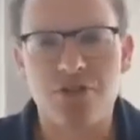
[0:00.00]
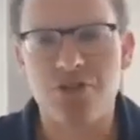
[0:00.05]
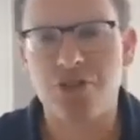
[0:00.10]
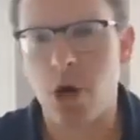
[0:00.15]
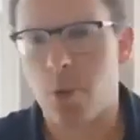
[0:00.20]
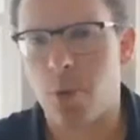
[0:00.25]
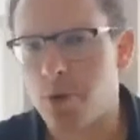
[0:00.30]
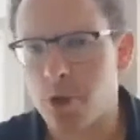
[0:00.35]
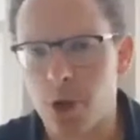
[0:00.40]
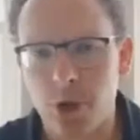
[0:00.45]

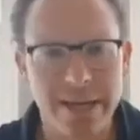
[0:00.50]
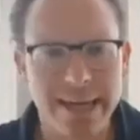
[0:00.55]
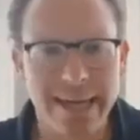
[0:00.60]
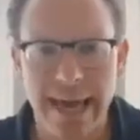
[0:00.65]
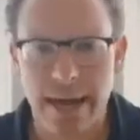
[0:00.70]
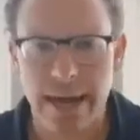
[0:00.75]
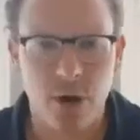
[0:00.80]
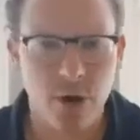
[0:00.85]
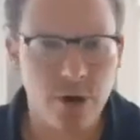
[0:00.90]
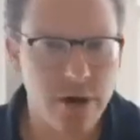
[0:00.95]
So we're looking
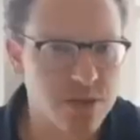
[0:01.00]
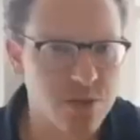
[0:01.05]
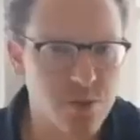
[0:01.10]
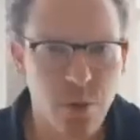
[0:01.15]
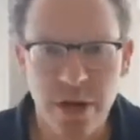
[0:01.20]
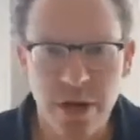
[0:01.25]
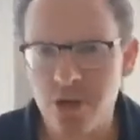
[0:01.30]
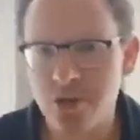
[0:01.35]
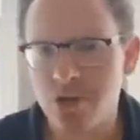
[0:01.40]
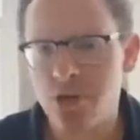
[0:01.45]
at earnings
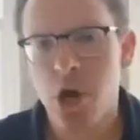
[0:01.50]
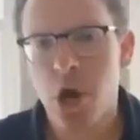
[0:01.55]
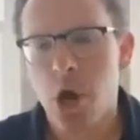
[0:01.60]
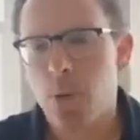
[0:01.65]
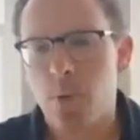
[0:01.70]
winners.